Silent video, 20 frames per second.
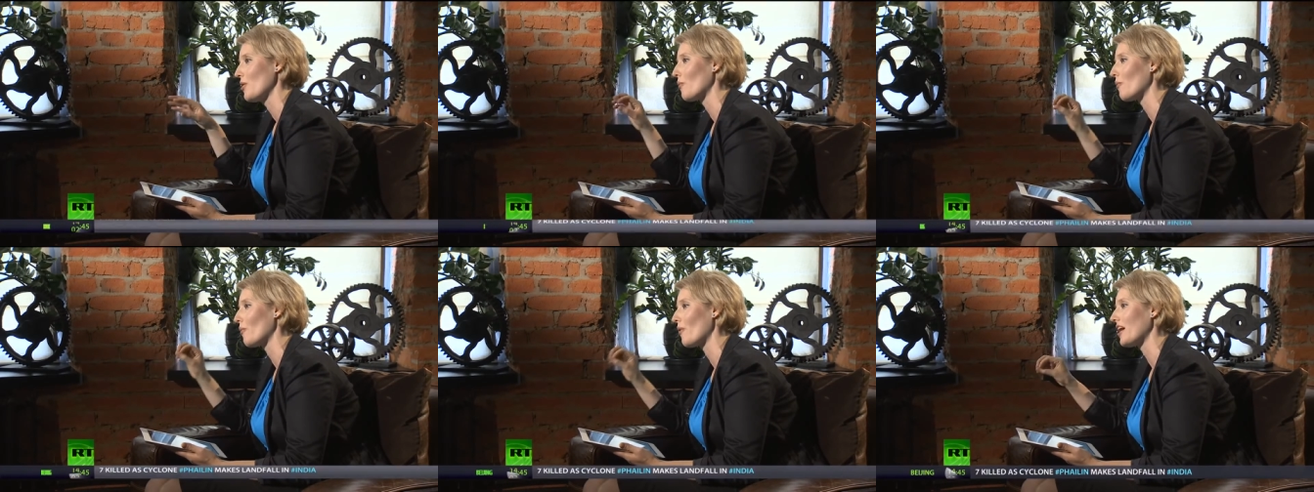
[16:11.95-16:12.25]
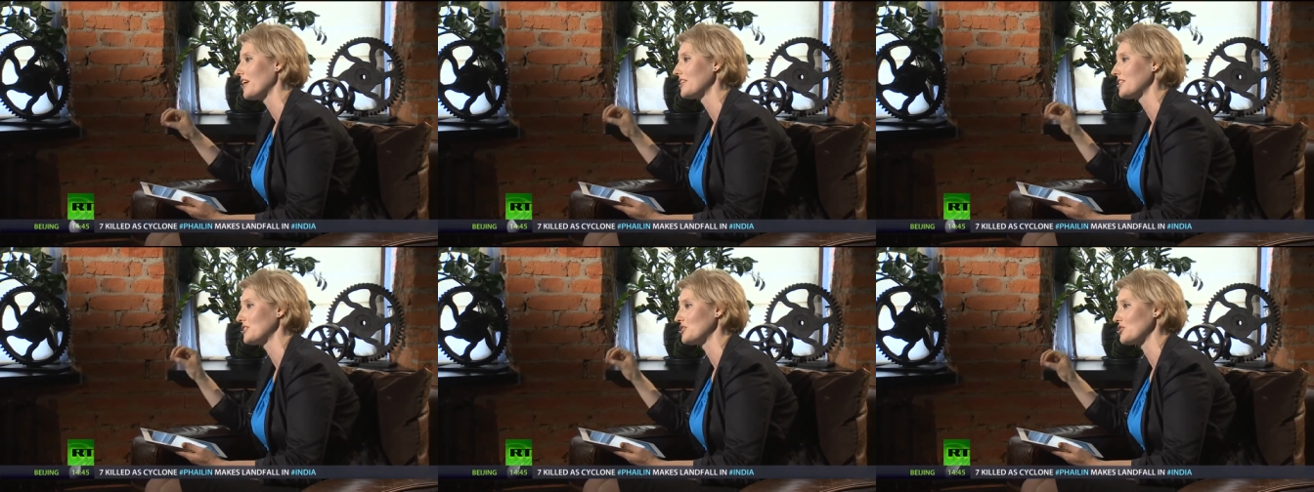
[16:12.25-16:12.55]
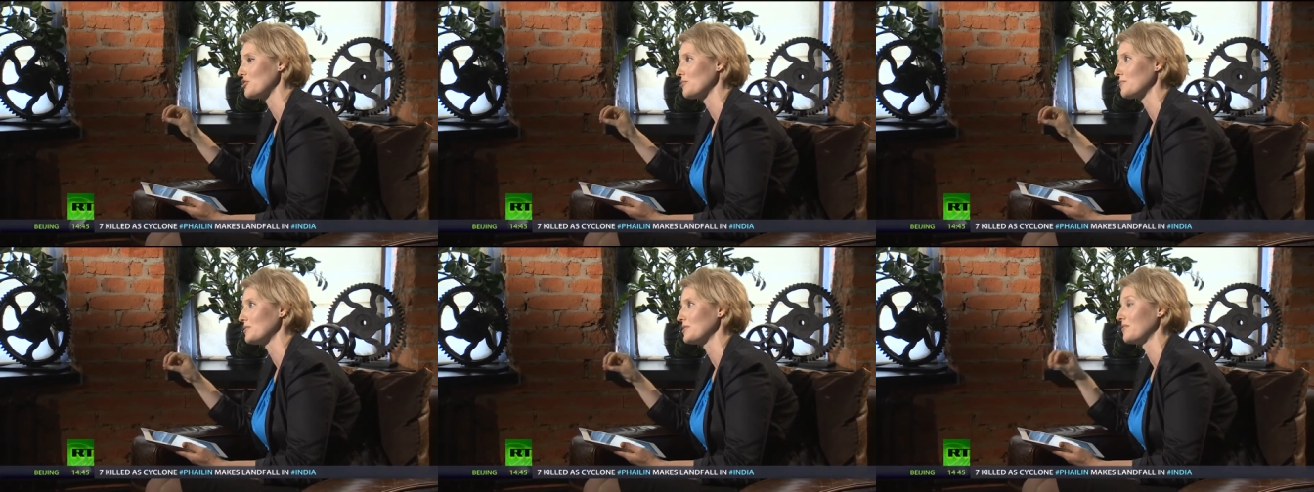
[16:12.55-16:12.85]
right in
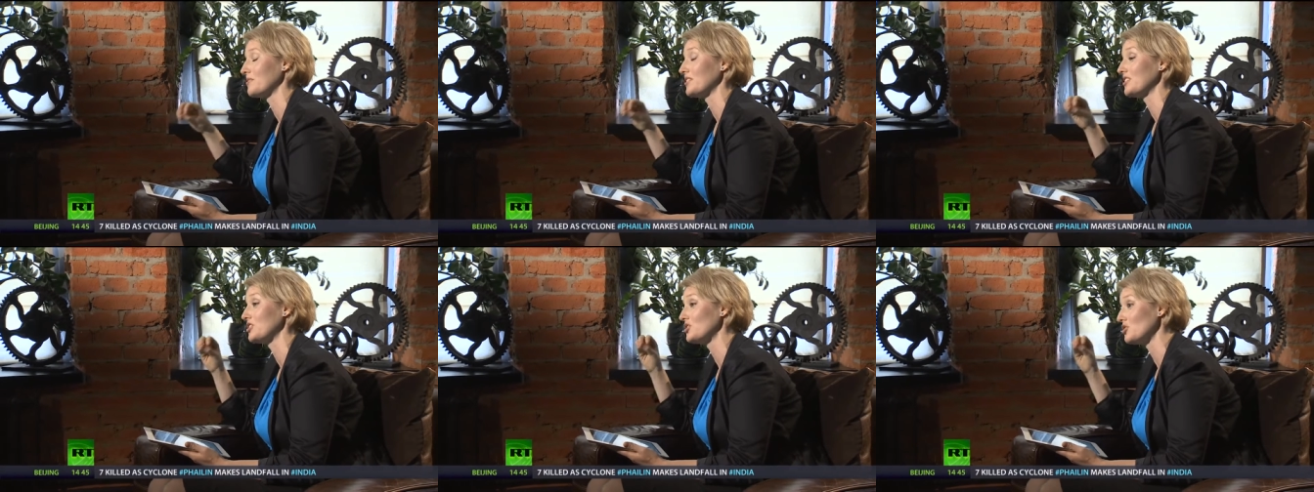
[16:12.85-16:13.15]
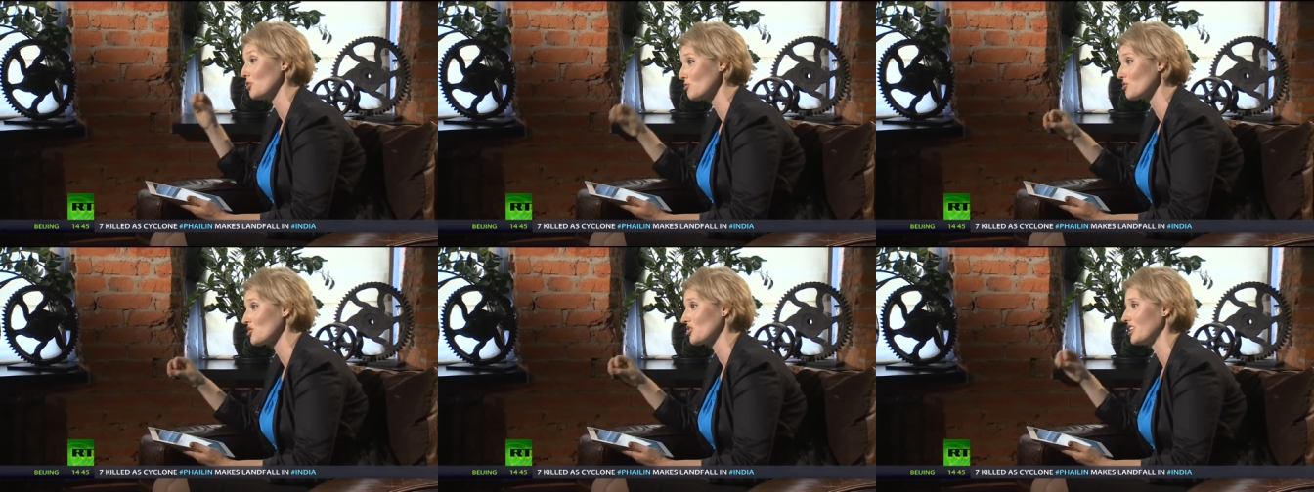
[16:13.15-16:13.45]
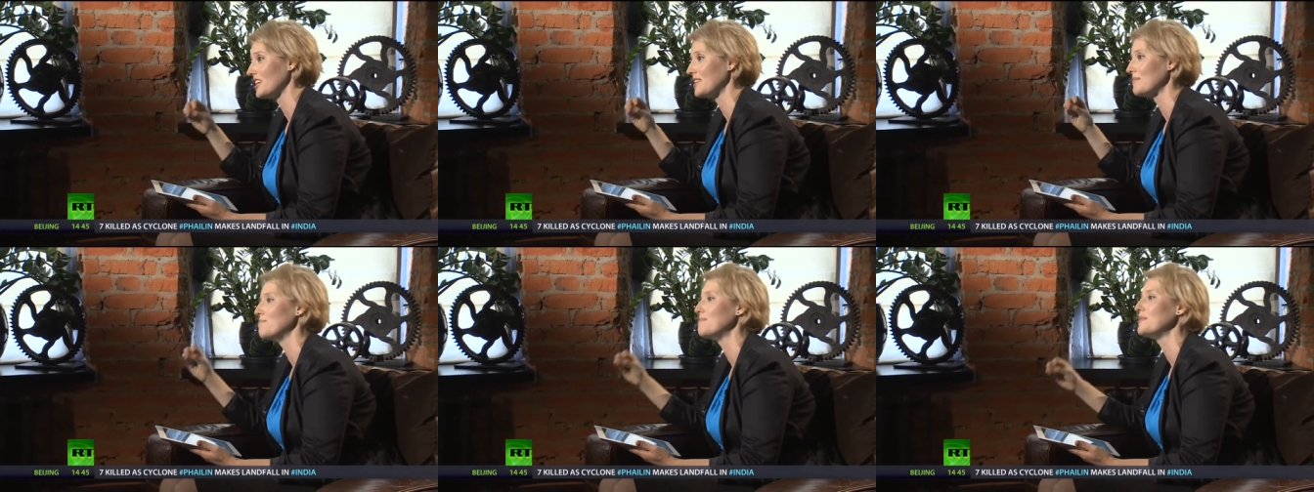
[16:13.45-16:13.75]
terms of the
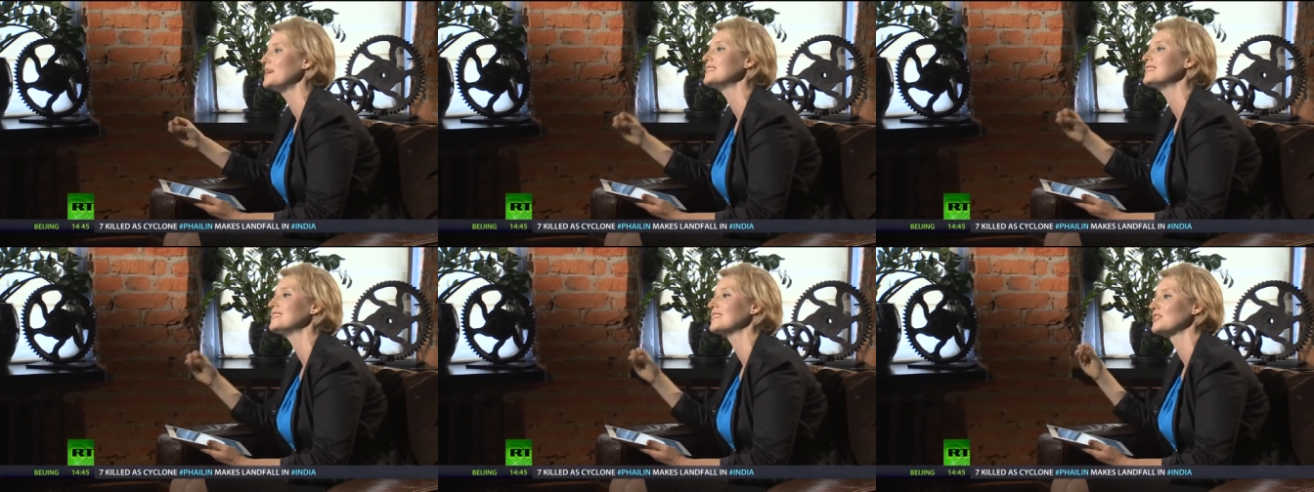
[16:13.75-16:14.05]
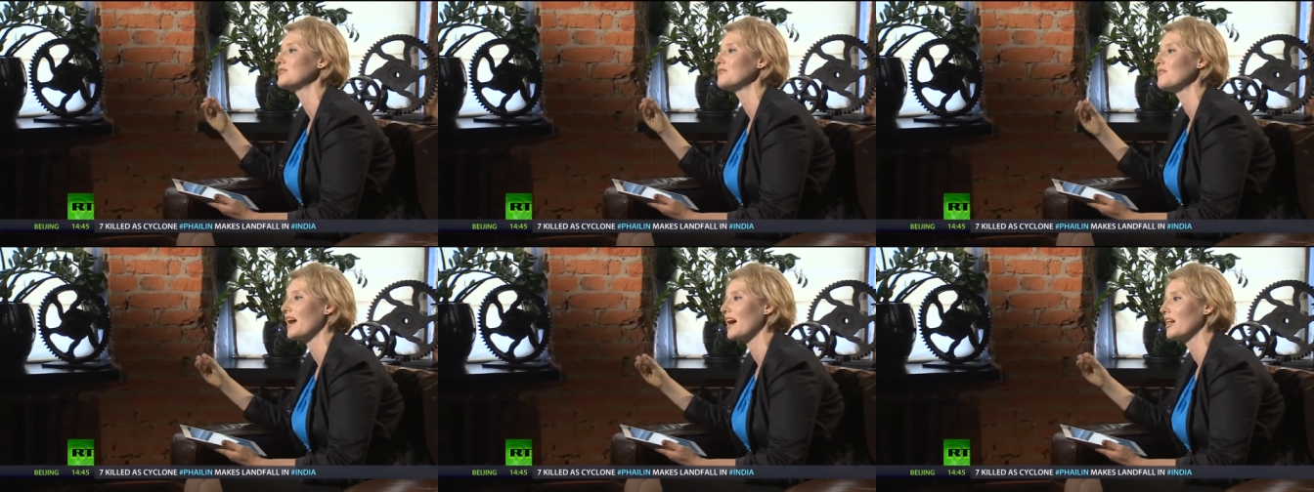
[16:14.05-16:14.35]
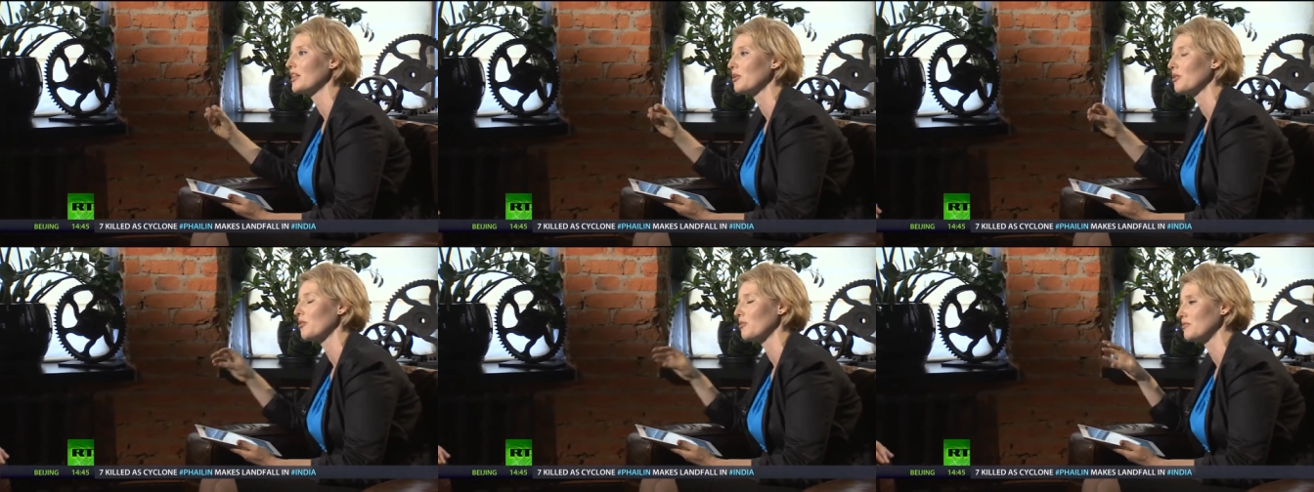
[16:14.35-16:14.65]
social and business
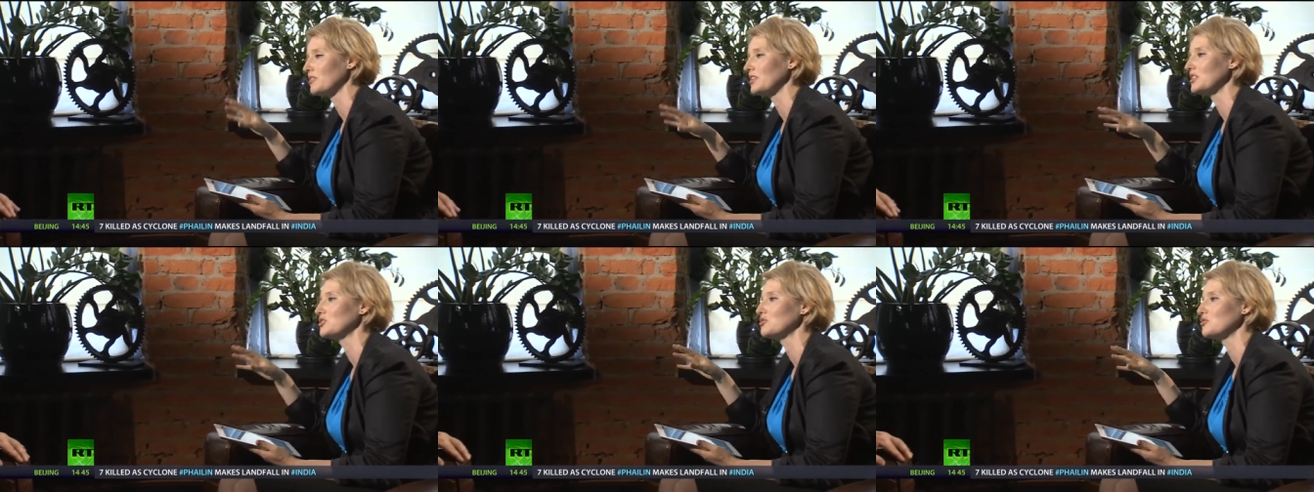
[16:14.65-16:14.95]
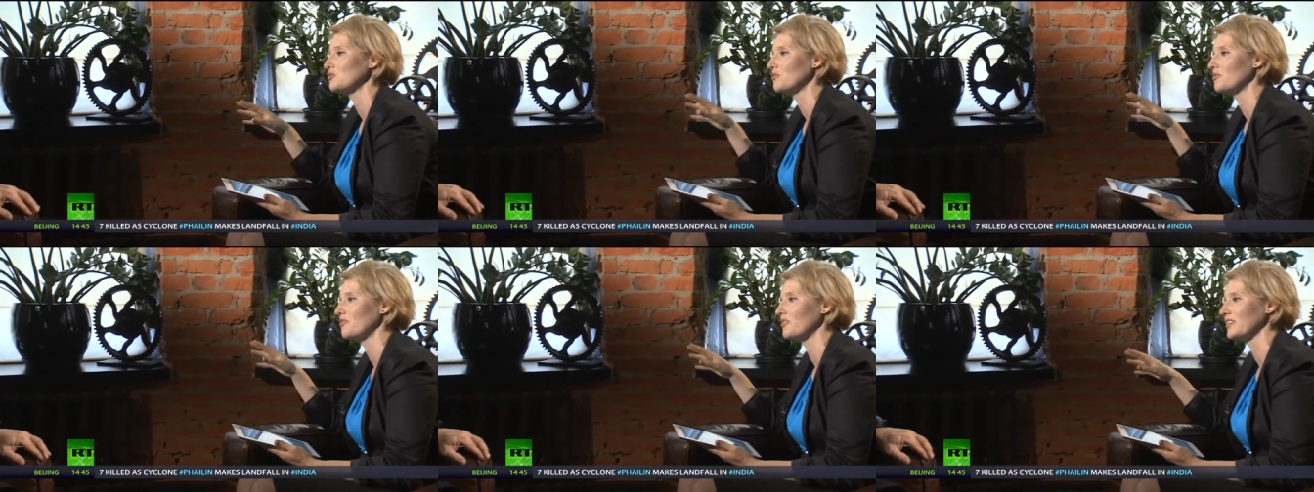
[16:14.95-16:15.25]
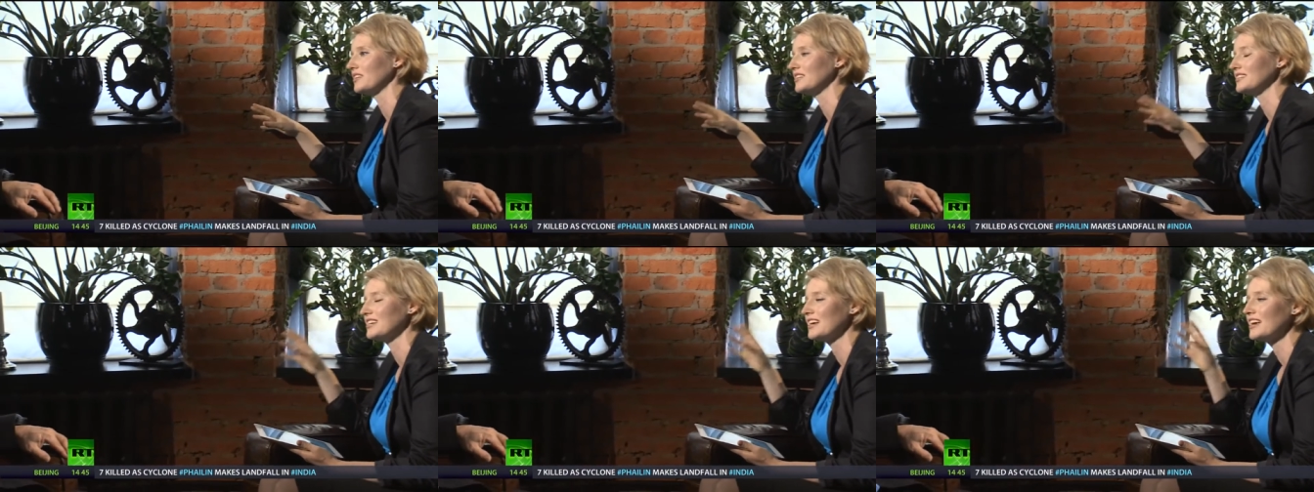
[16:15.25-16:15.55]
value of these two
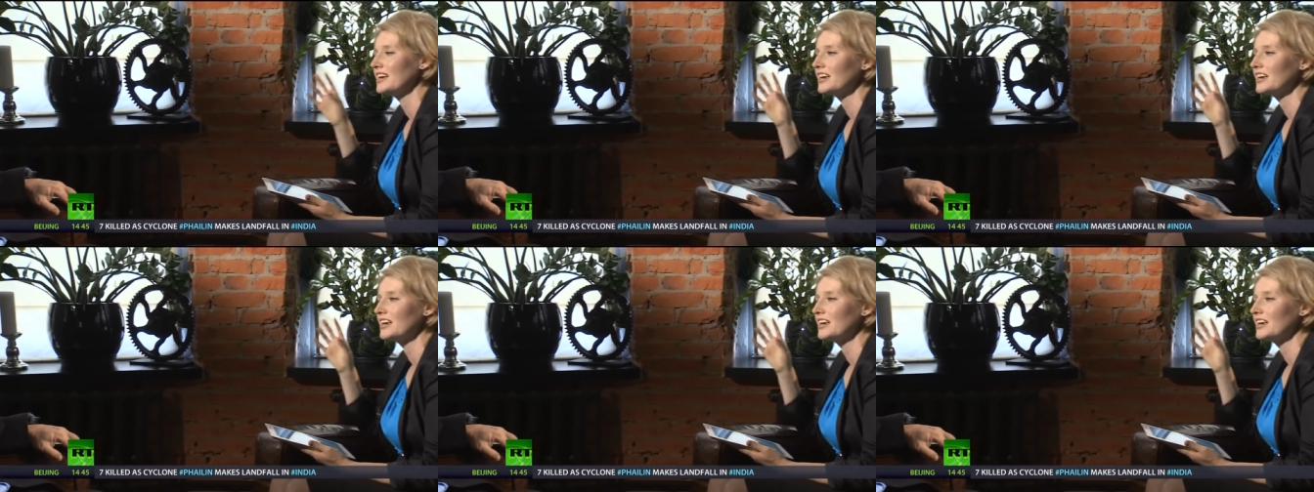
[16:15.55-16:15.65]
fields,